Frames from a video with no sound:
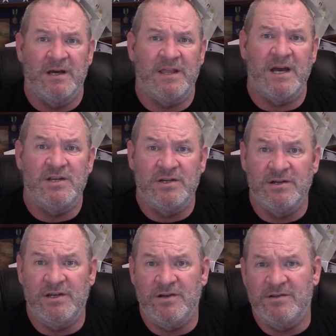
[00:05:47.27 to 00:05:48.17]
that
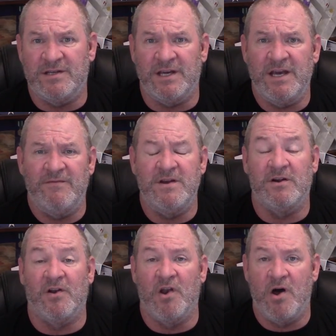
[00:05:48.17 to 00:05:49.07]
you're using, even
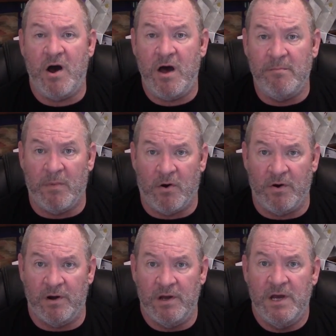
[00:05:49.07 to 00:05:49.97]
your lawnmower.